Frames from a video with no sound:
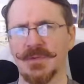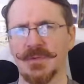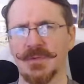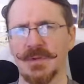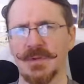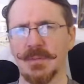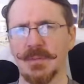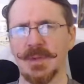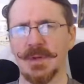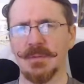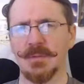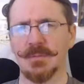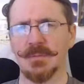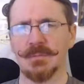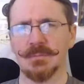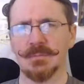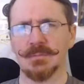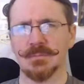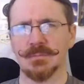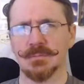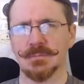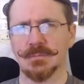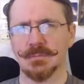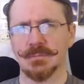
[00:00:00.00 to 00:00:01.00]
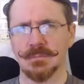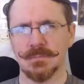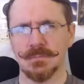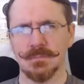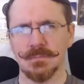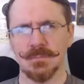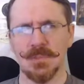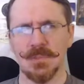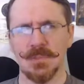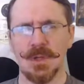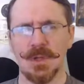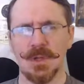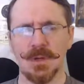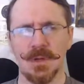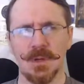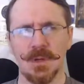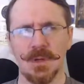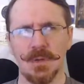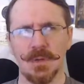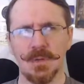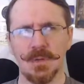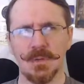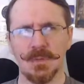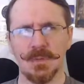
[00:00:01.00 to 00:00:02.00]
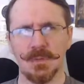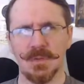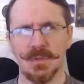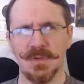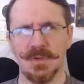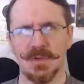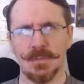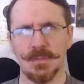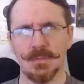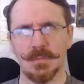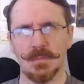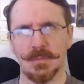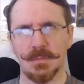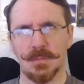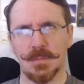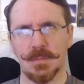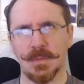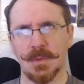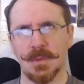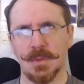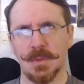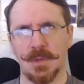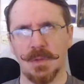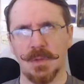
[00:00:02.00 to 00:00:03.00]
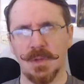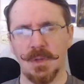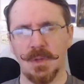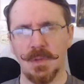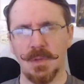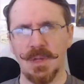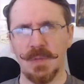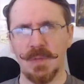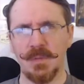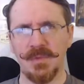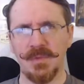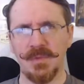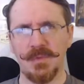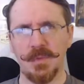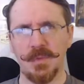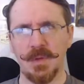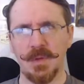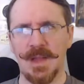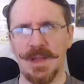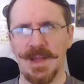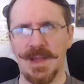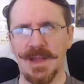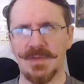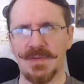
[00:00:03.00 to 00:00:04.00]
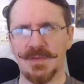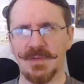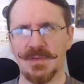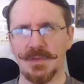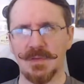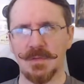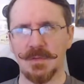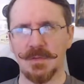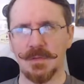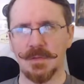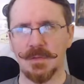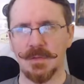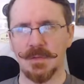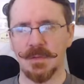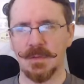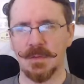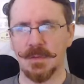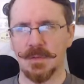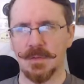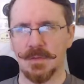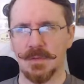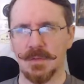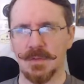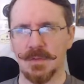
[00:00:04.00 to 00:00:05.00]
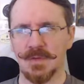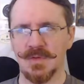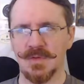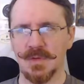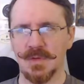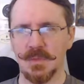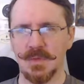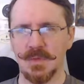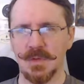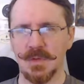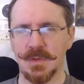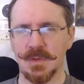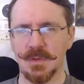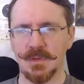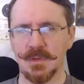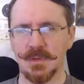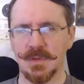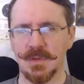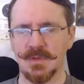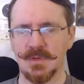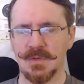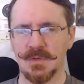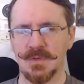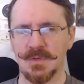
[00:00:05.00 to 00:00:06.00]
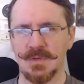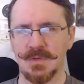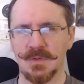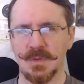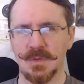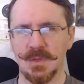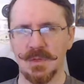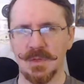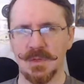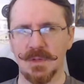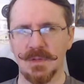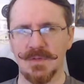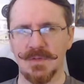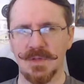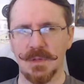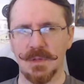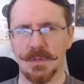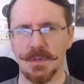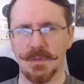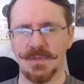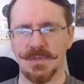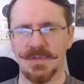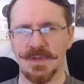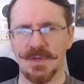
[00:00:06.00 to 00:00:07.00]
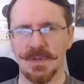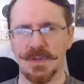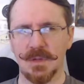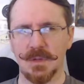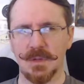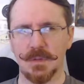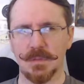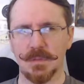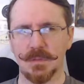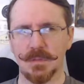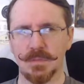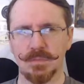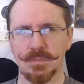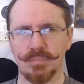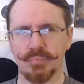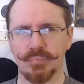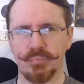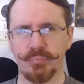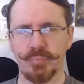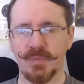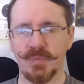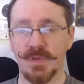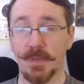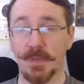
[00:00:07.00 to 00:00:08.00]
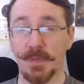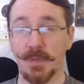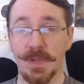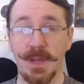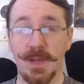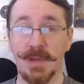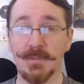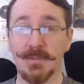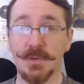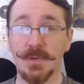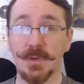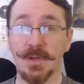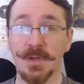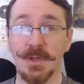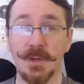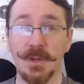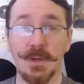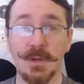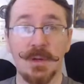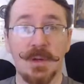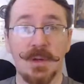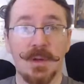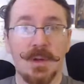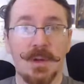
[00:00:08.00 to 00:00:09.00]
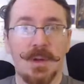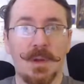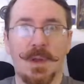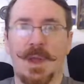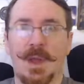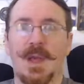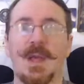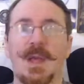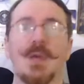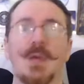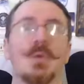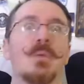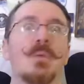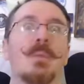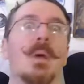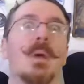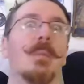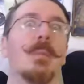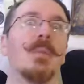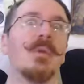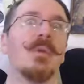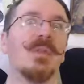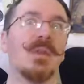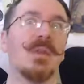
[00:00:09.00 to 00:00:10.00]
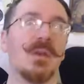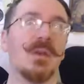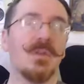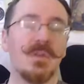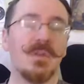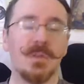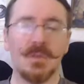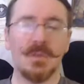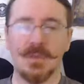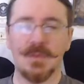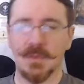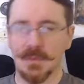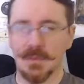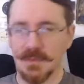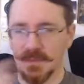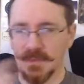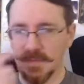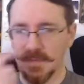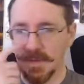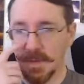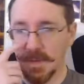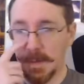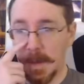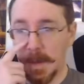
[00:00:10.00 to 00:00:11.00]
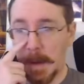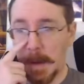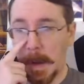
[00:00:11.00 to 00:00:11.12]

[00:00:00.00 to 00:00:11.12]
stream not long ago. Was it Weekend Before Last or something? Because she was like, Sarah was sick or something. I have no idea. I don't remember things, so it's fine.